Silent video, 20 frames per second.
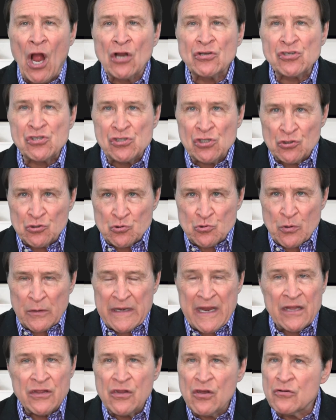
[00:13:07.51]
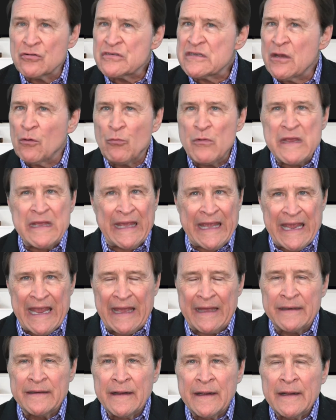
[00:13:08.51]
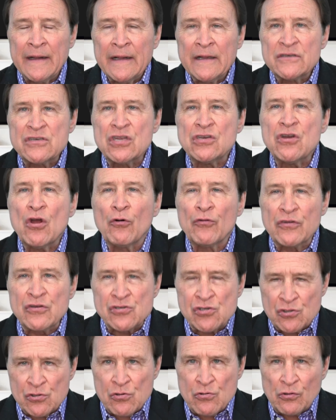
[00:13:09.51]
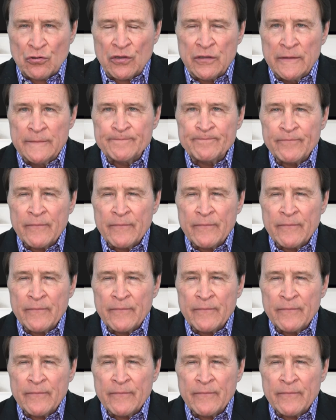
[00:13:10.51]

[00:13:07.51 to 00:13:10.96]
our children, and those that we can, to know the truth.